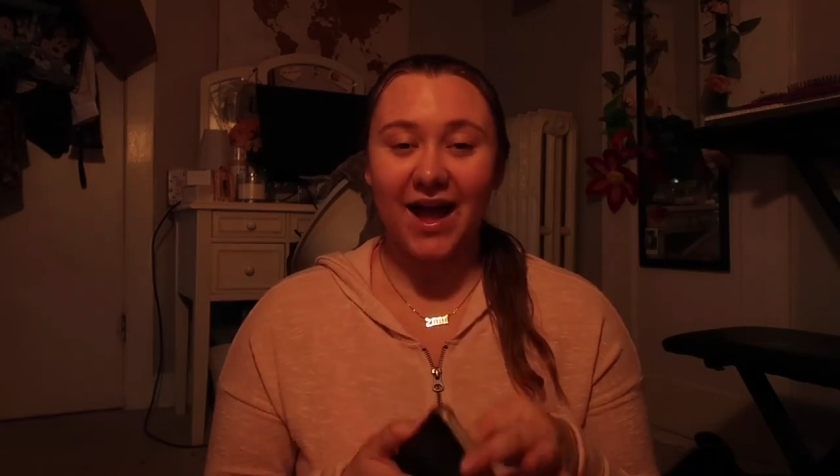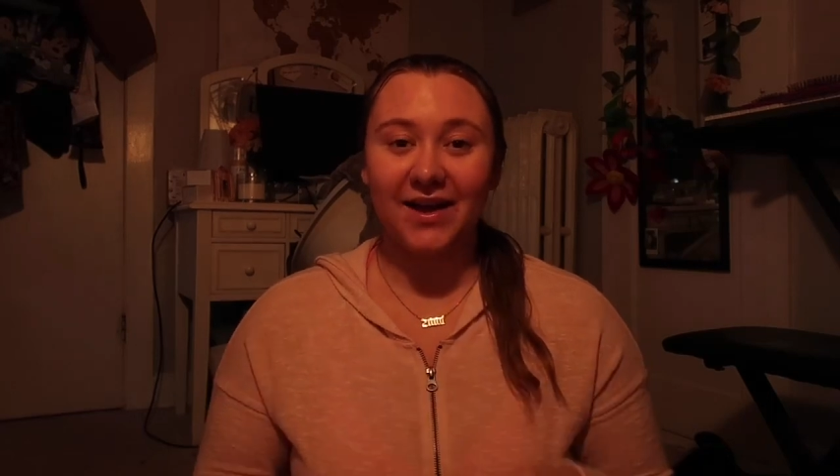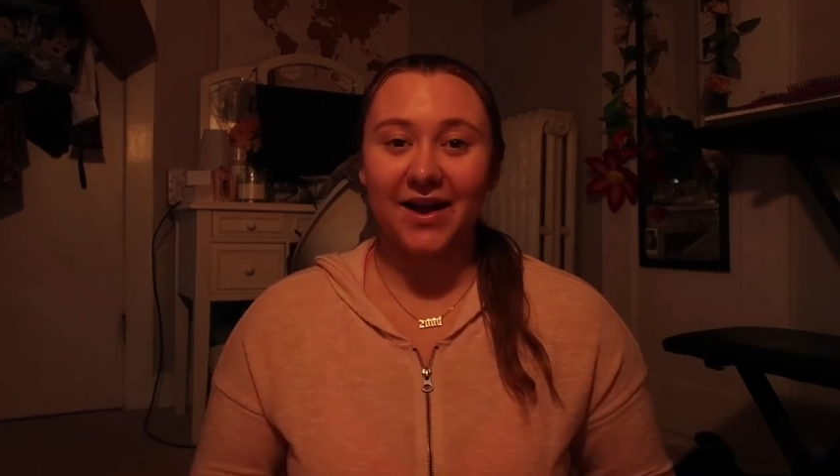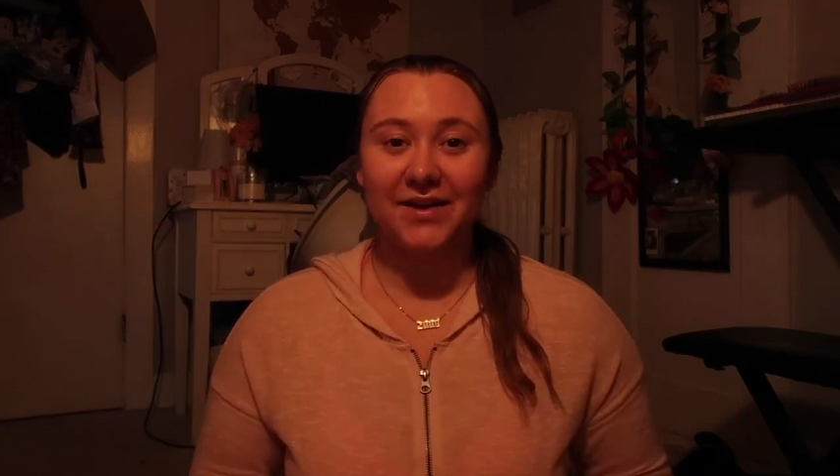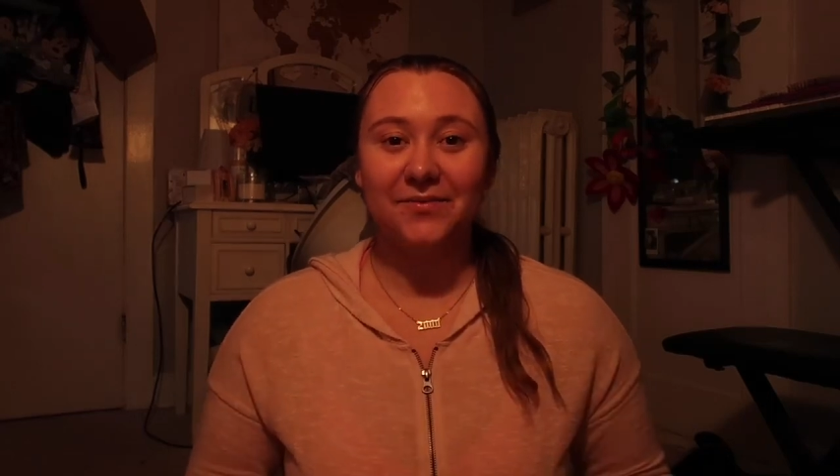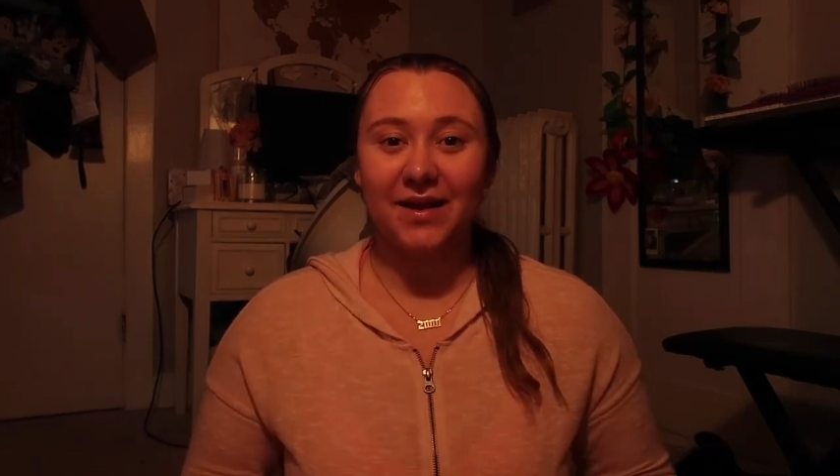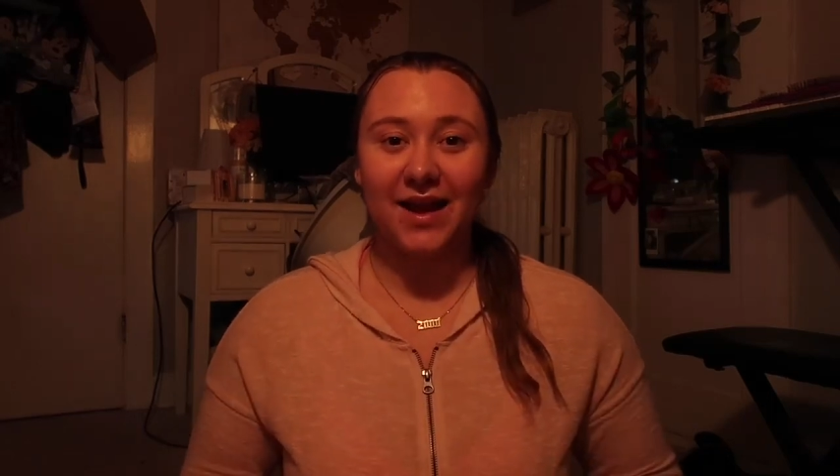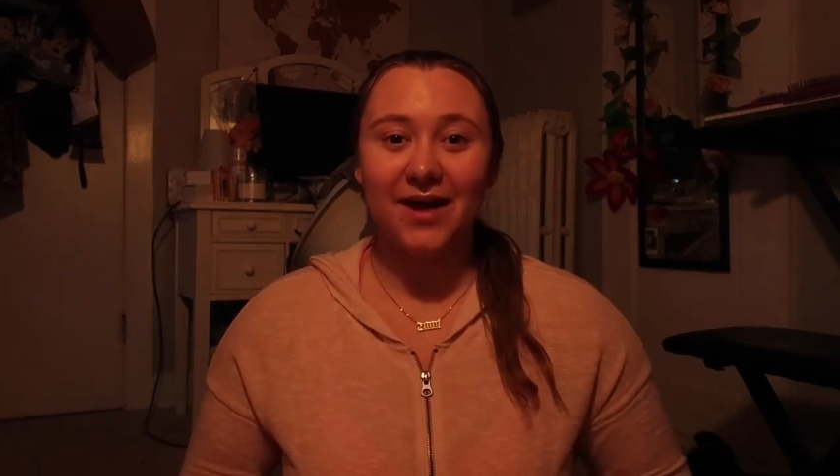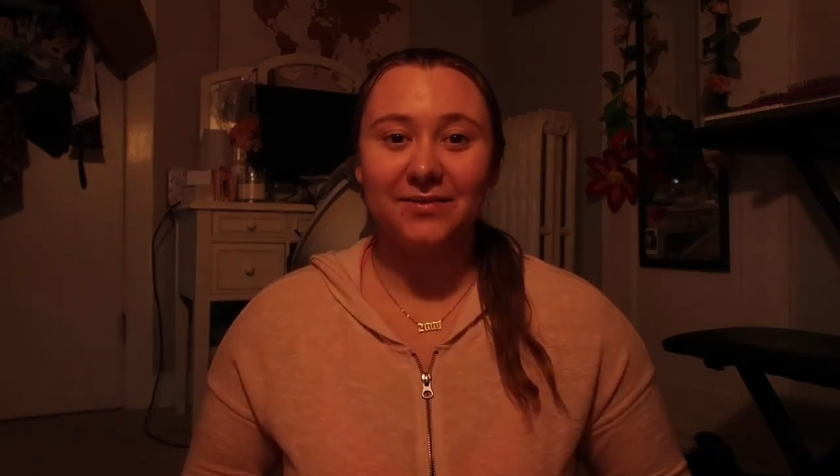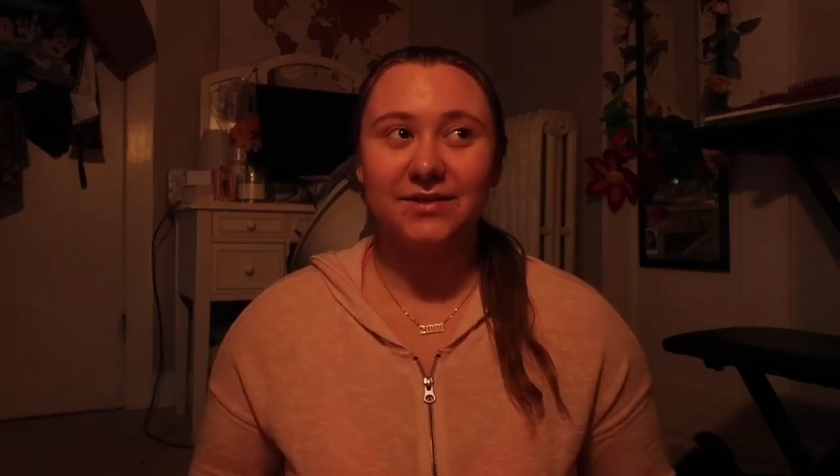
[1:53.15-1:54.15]
I got it when
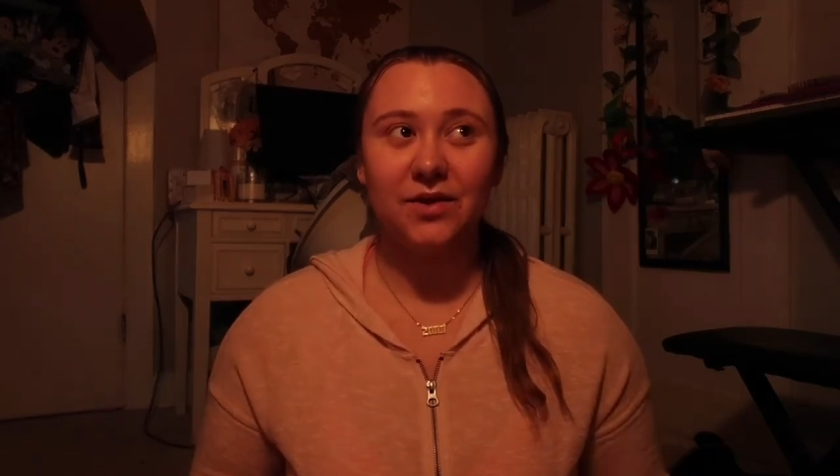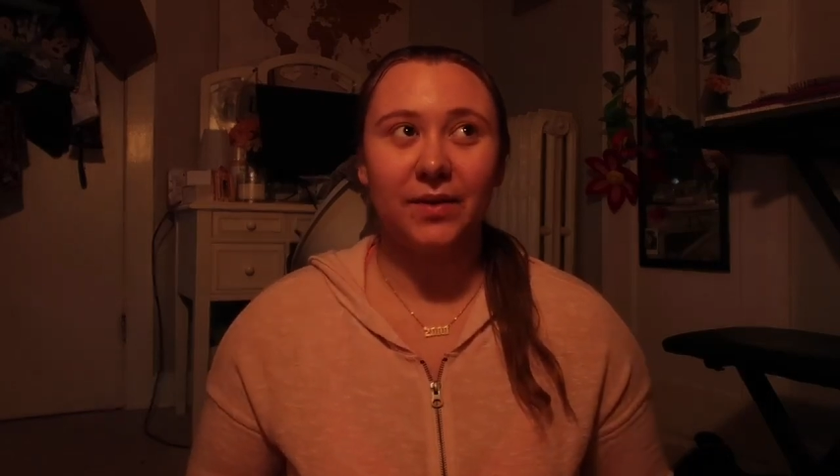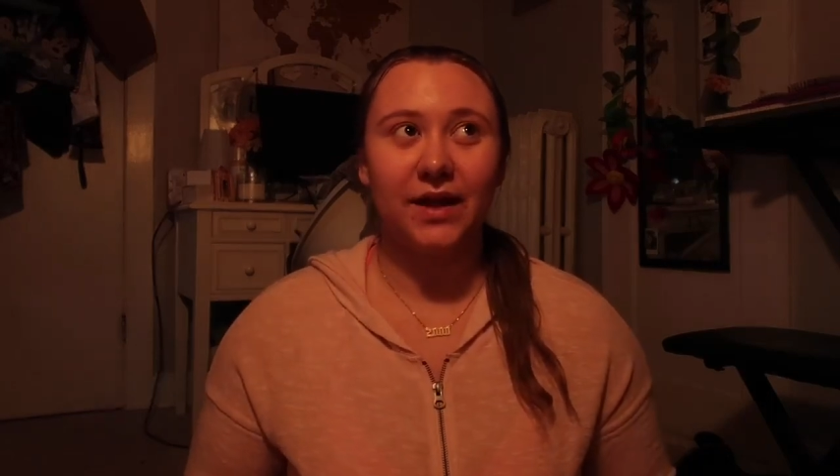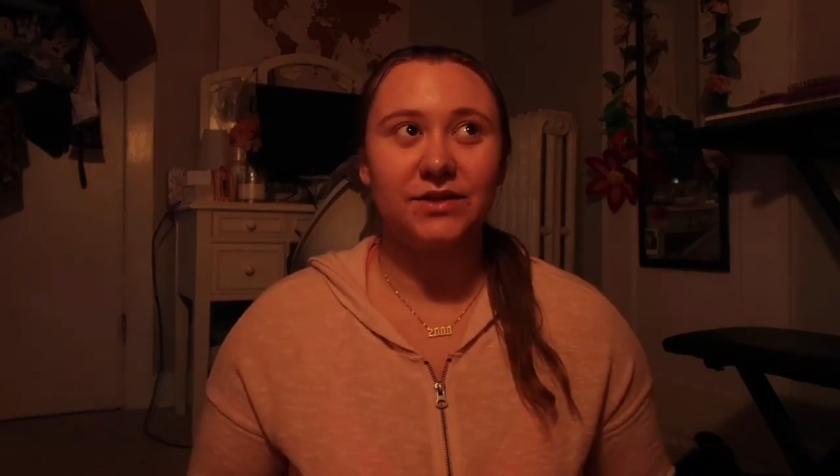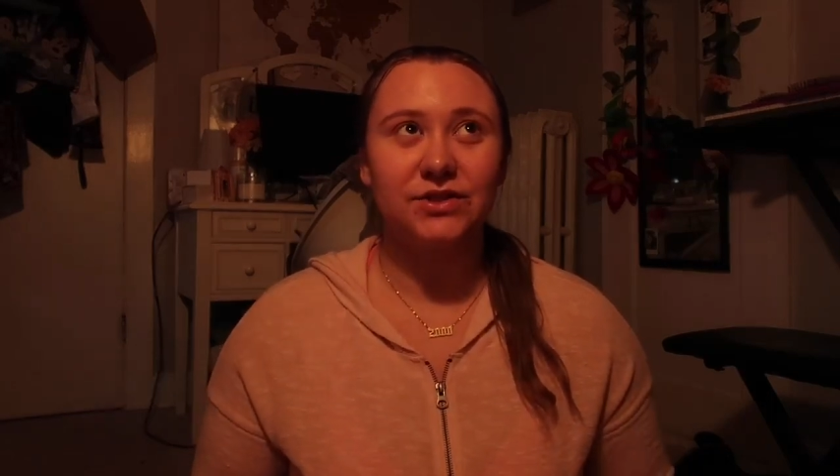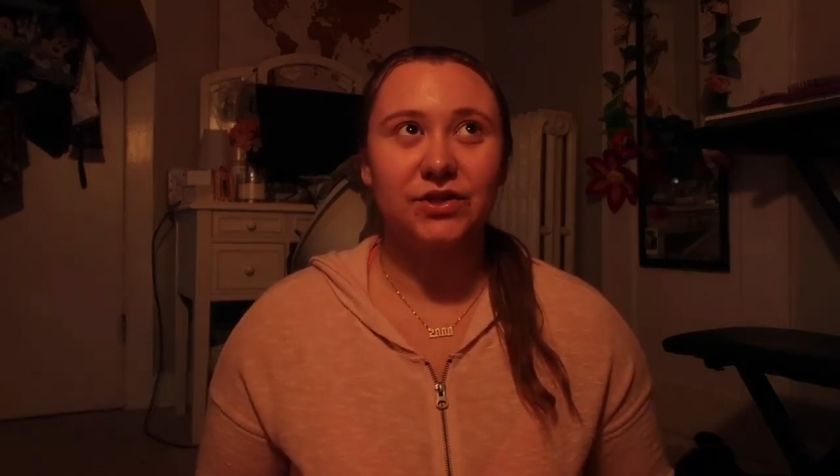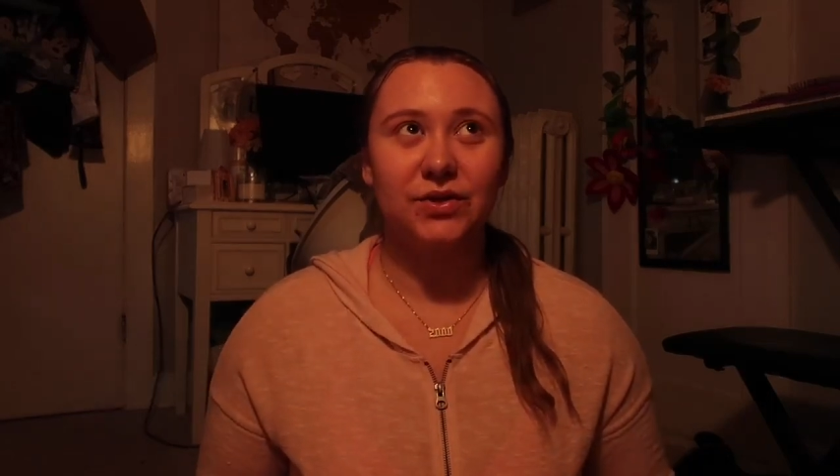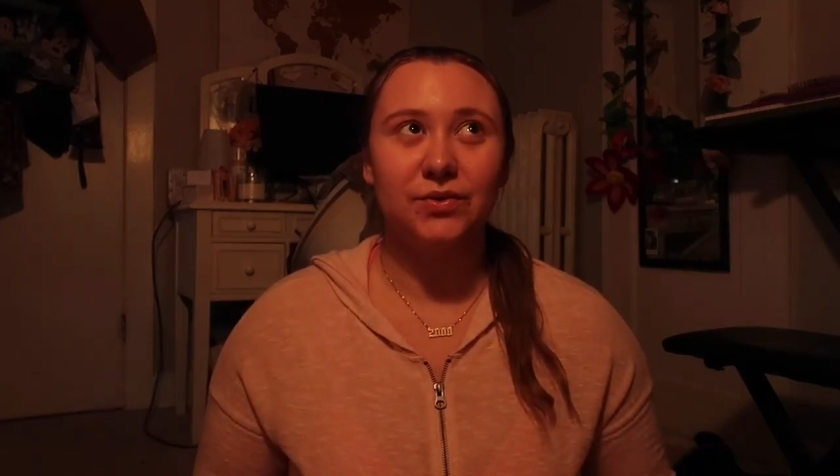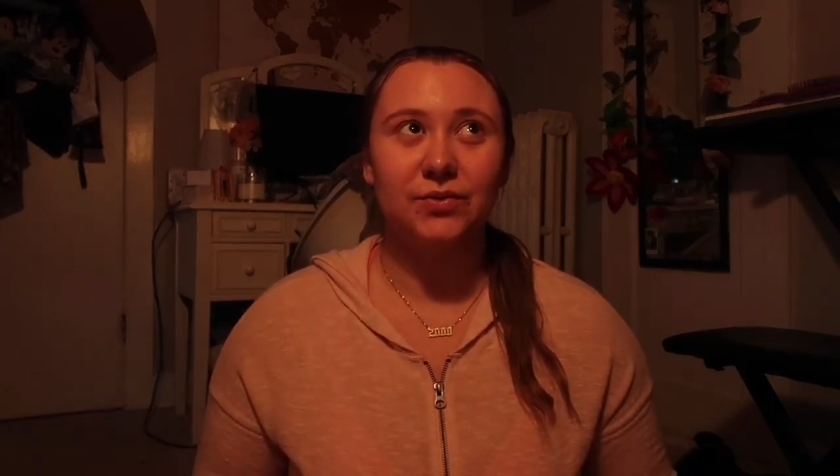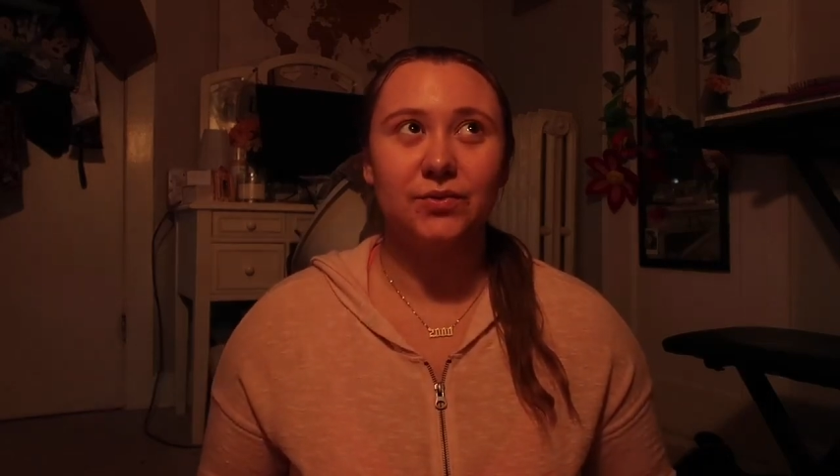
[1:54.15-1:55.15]
I was going
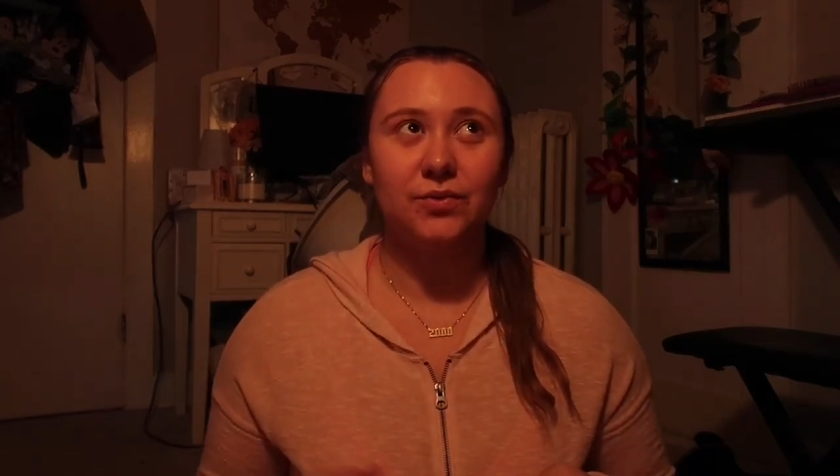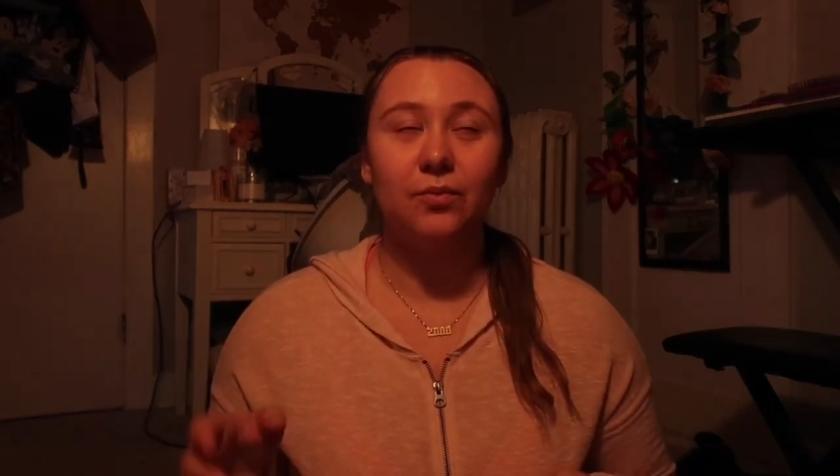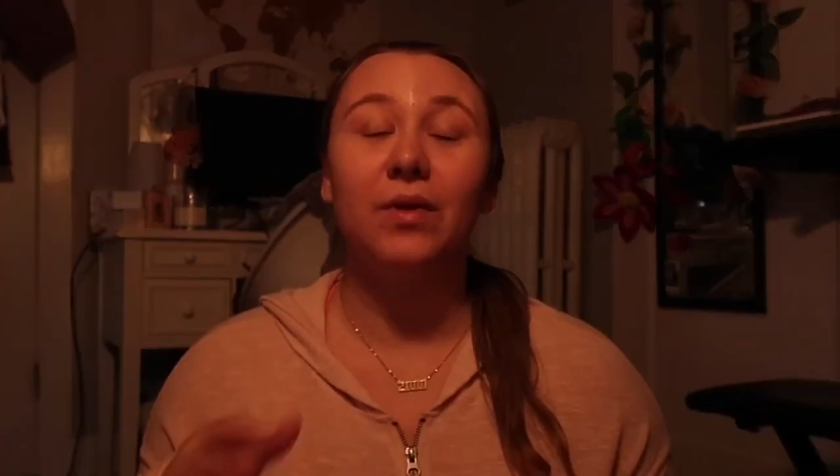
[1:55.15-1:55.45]
to,